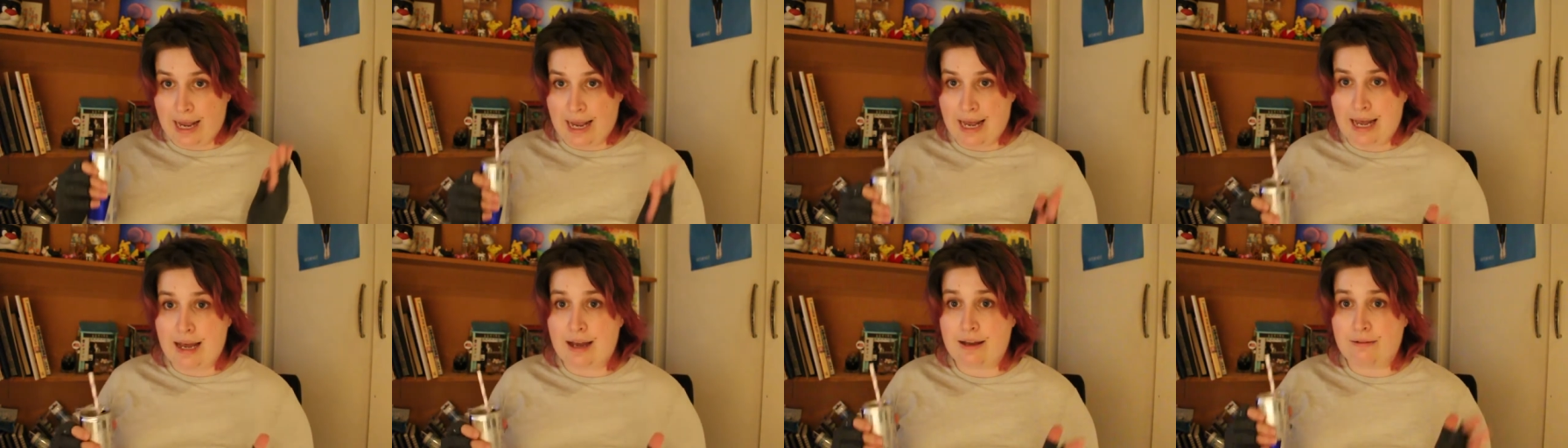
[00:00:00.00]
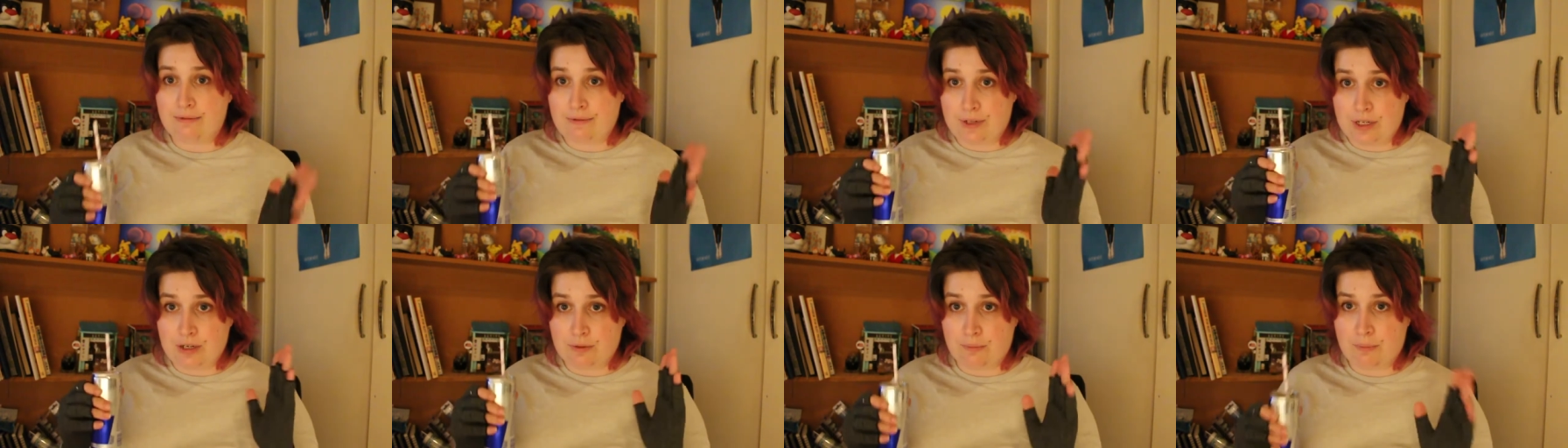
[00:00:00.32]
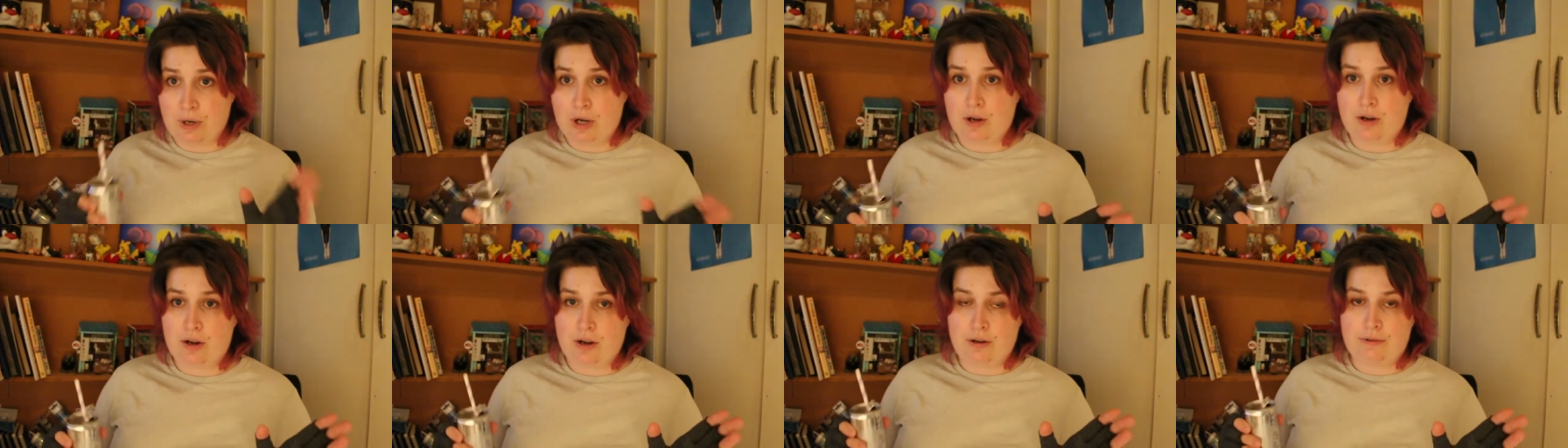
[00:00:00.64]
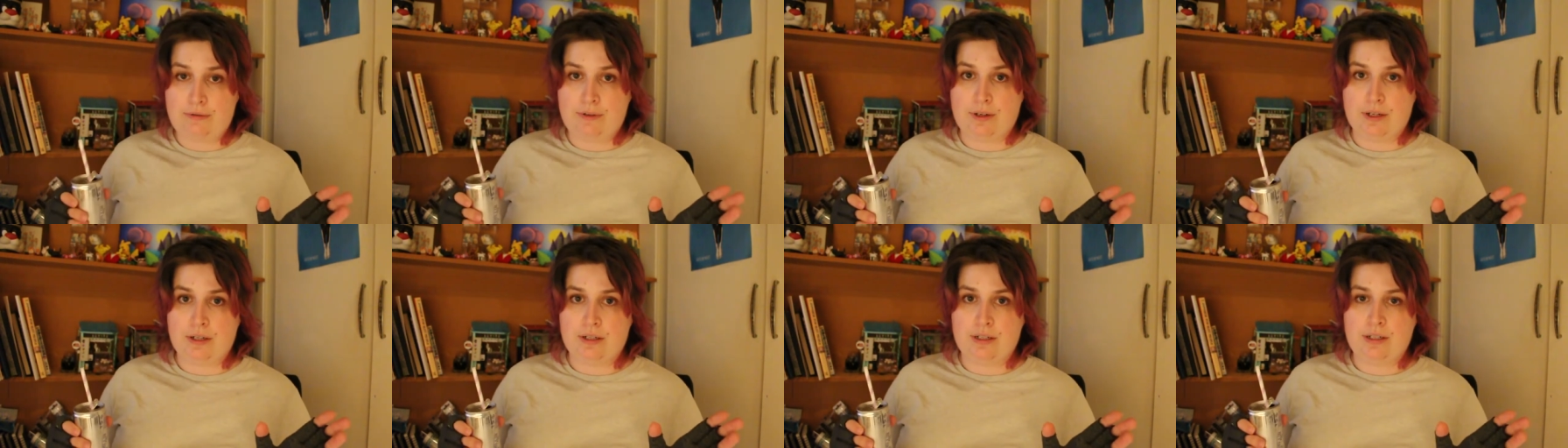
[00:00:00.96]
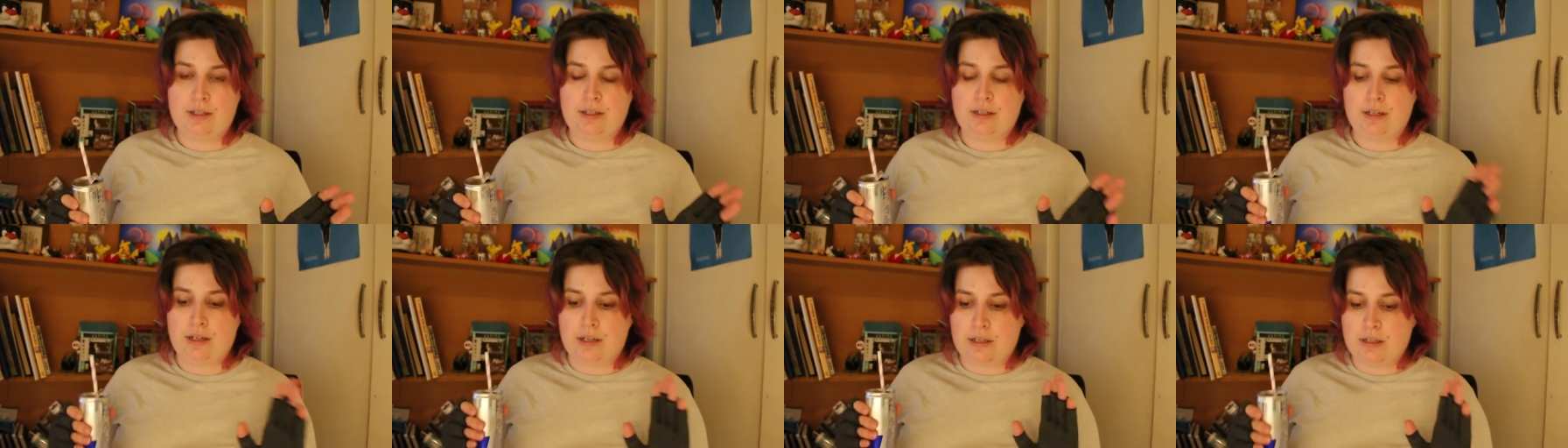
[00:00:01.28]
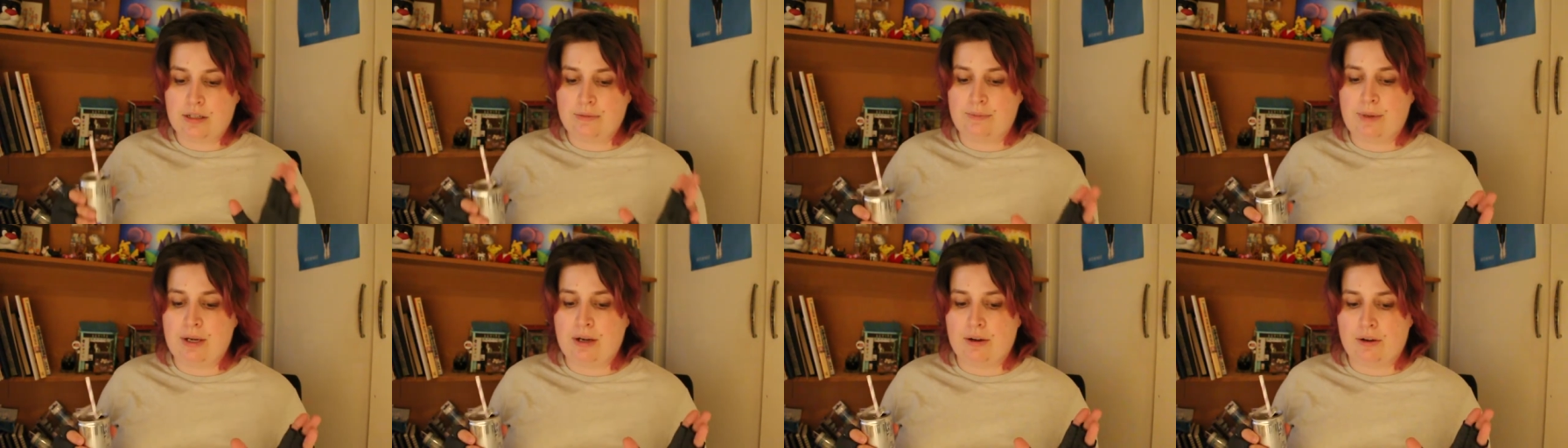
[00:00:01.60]
have your perfect
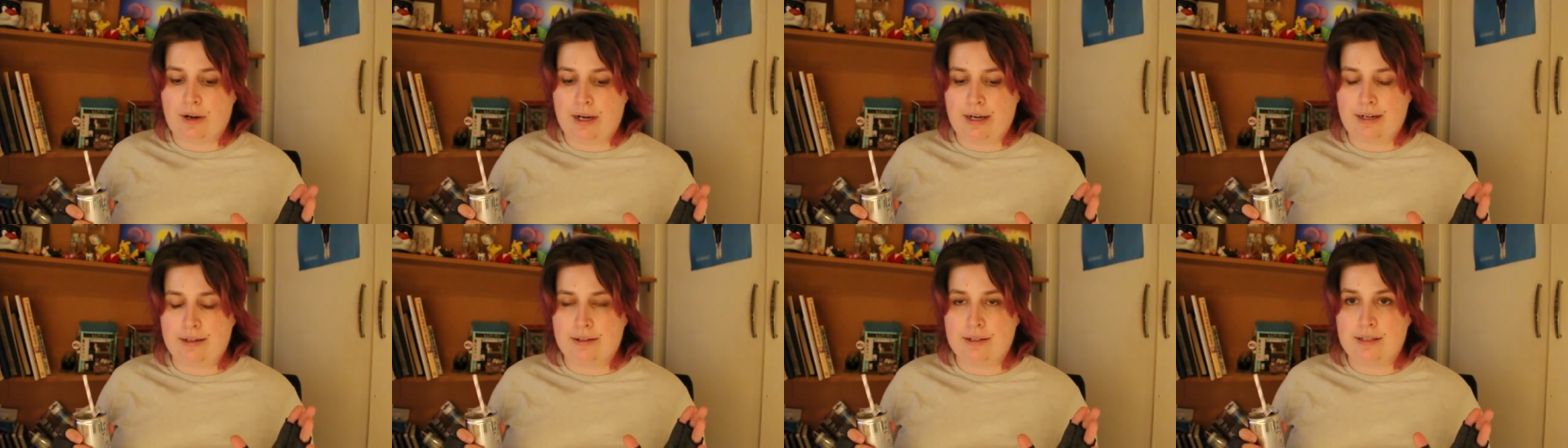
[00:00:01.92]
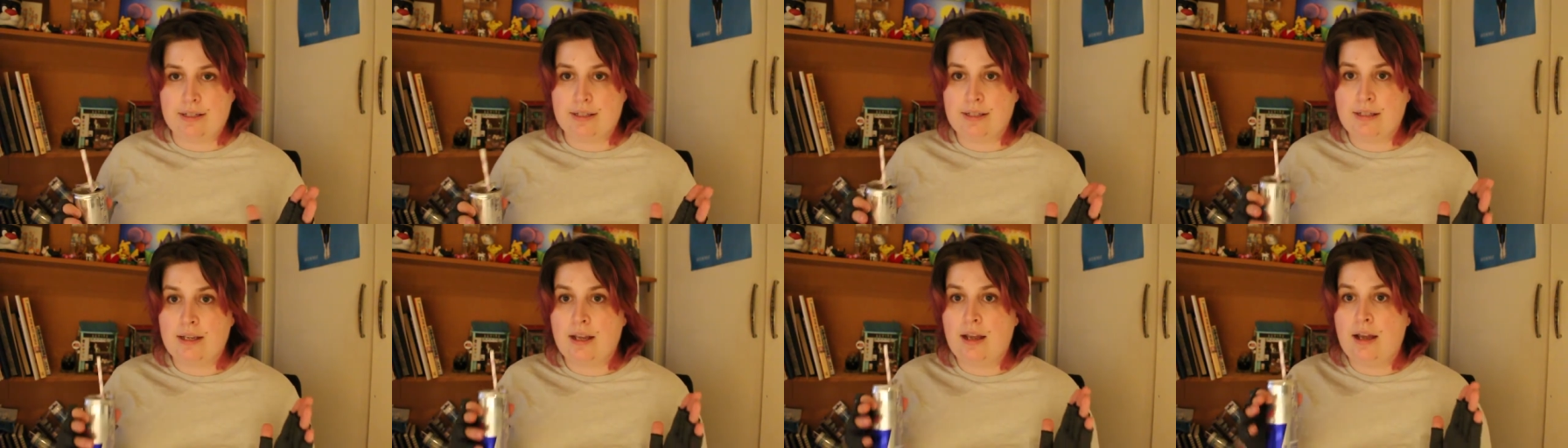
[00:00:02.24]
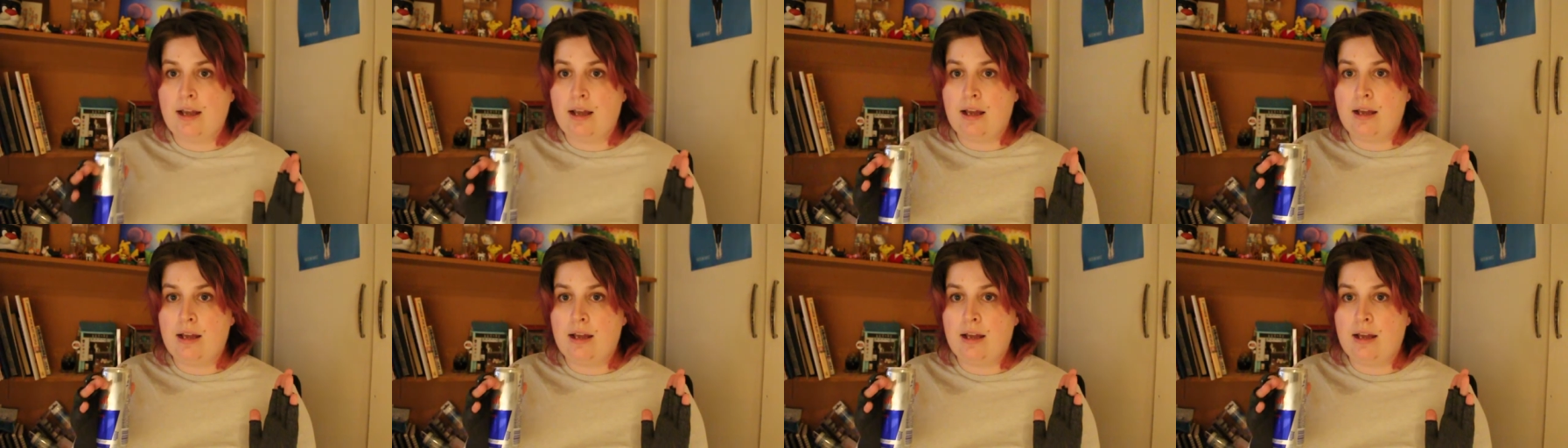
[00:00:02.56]
experience.